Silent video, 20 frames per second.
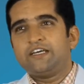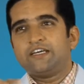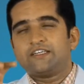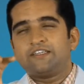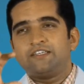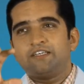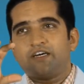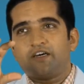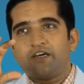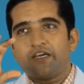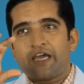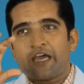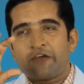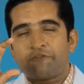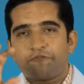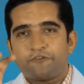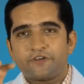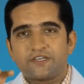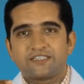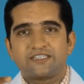the
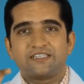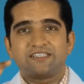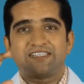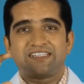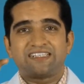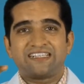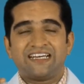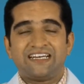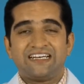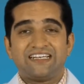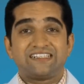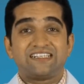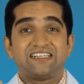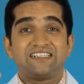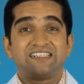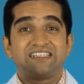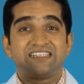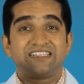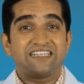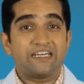affected cell is a
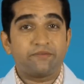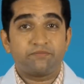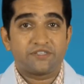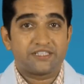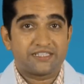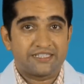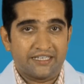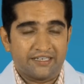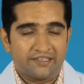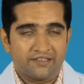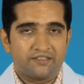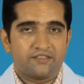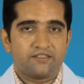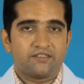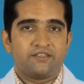stem cell.